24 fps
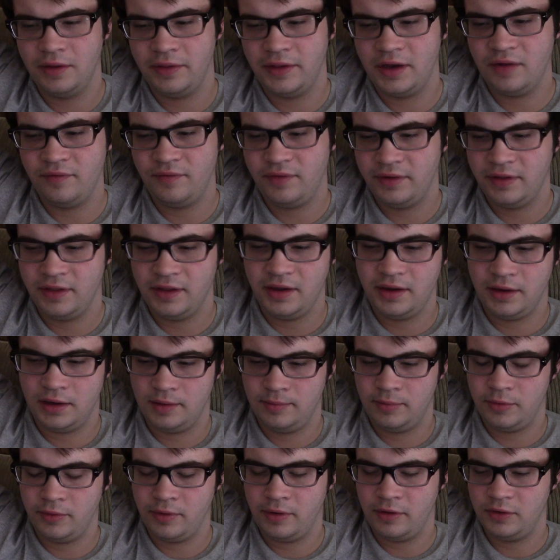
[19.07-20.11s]
and then I finally got
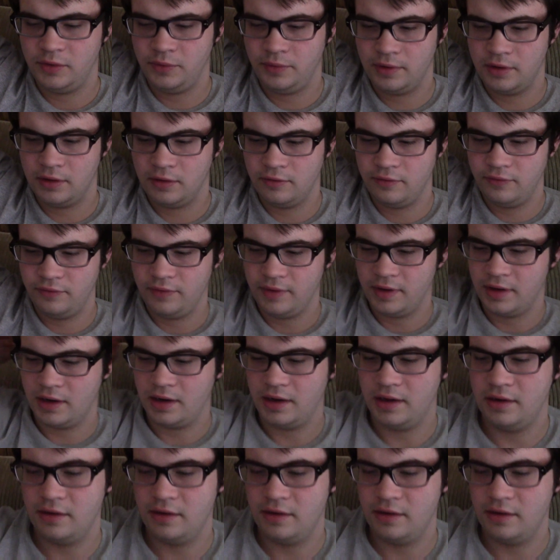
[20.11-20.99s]
up around 12 and I